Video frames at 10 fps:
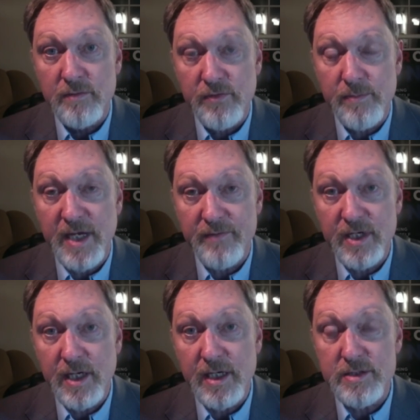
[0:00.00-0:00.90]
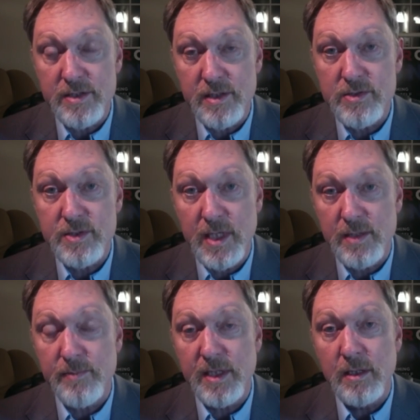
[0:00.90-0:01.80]
from having guns, and those
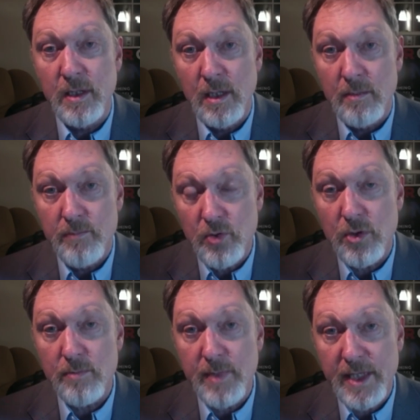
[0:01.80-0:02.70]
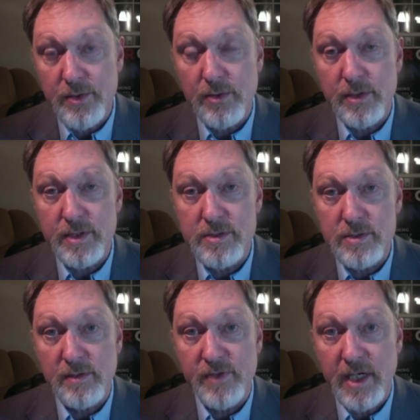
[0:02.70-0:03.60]
tend to be poor minorities
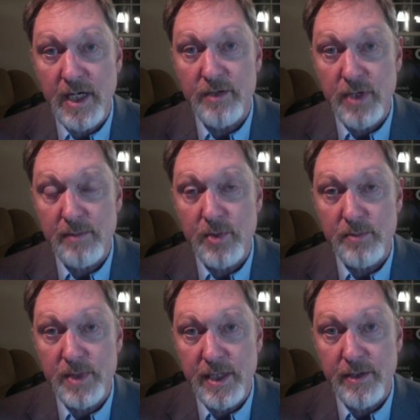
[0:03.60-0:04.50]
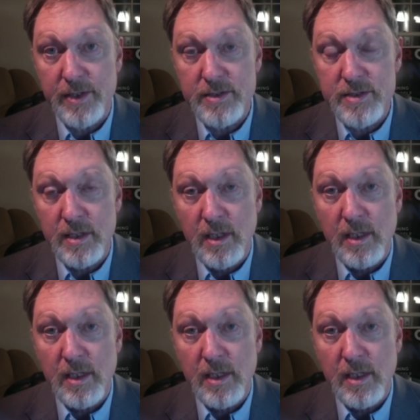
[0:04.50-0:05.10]
who live in high crime urban areas